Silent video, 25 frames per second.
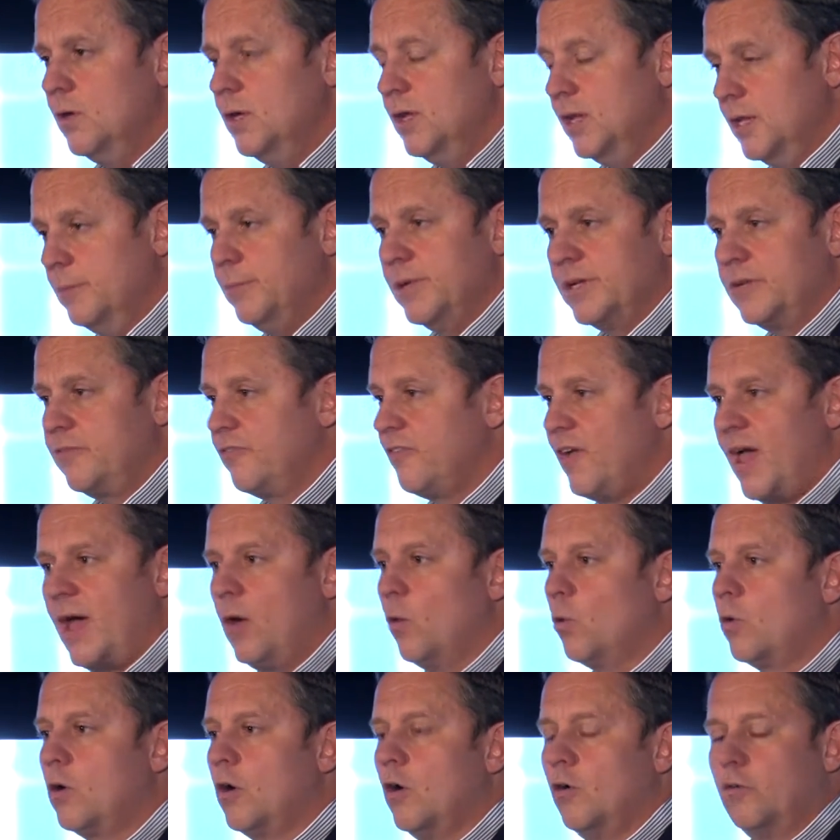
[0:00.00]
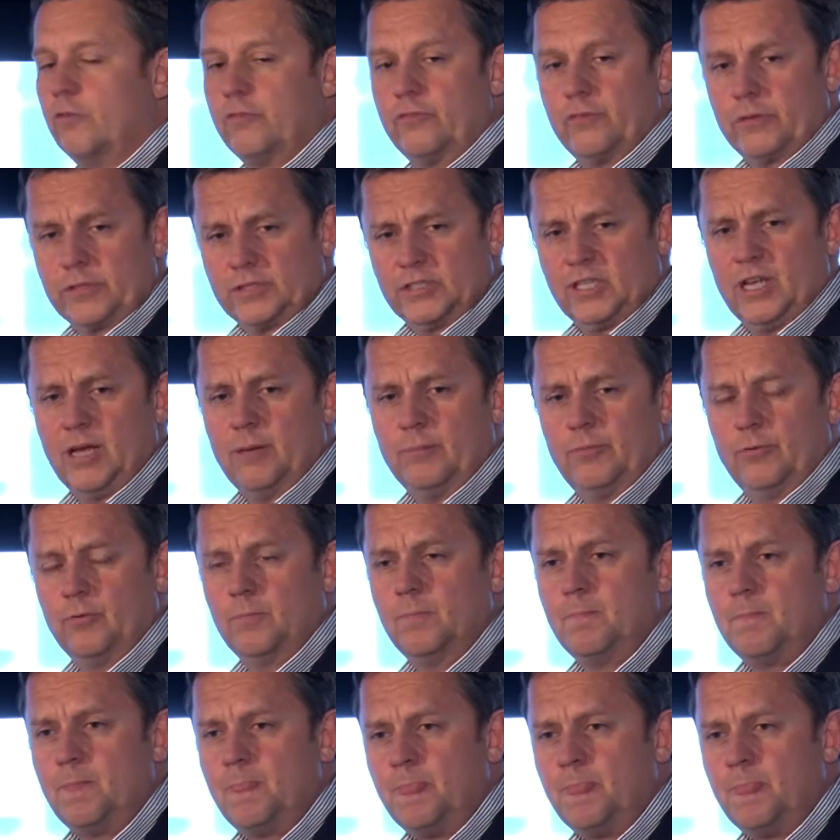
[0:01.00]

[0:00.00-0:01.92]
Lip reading: limit for alcohol, for example?